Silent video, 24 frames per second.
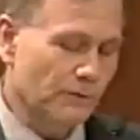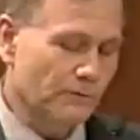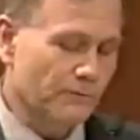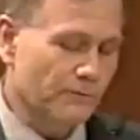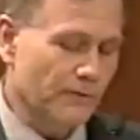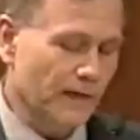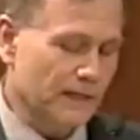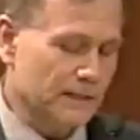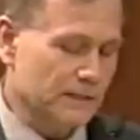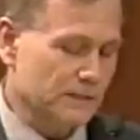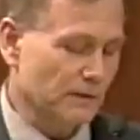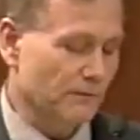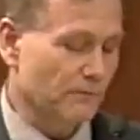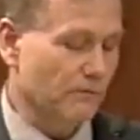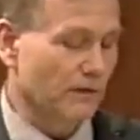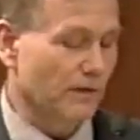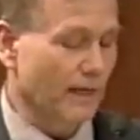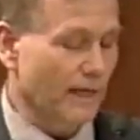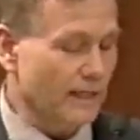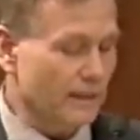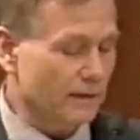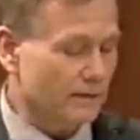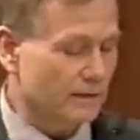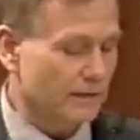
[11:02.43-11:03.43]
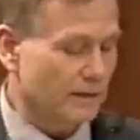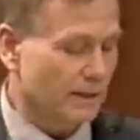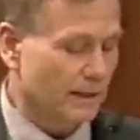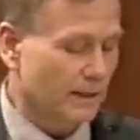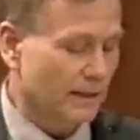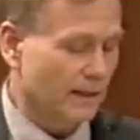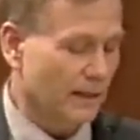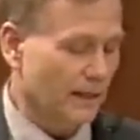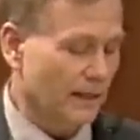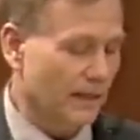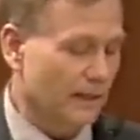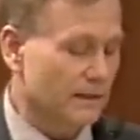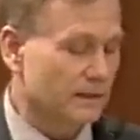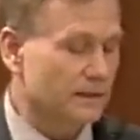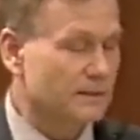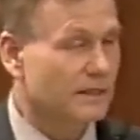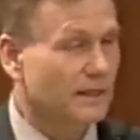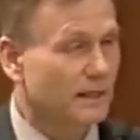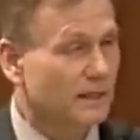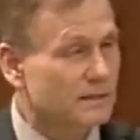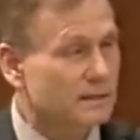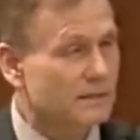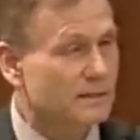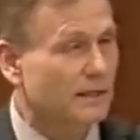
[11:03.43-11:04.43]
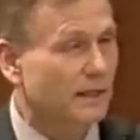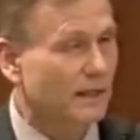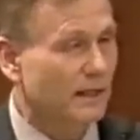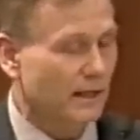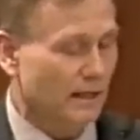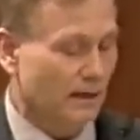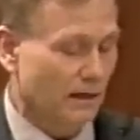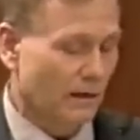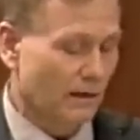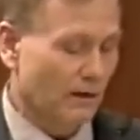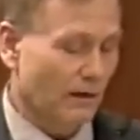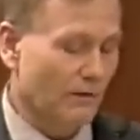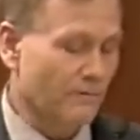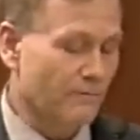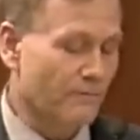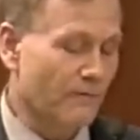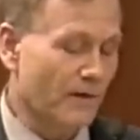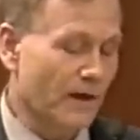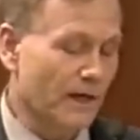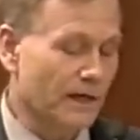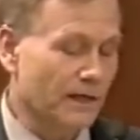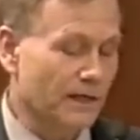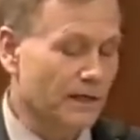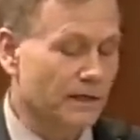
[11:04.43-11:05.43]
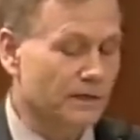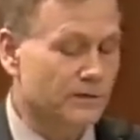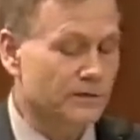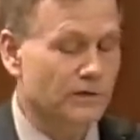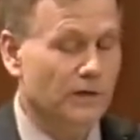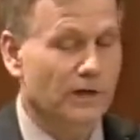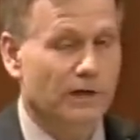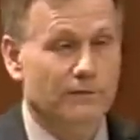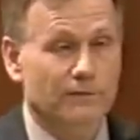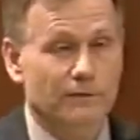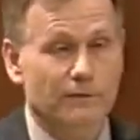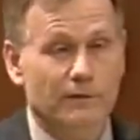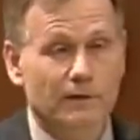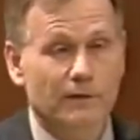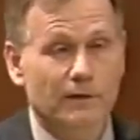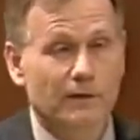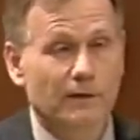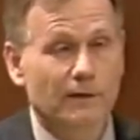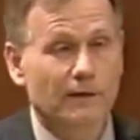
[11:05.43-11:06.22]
effects of lengthening and tensing are fighting each other.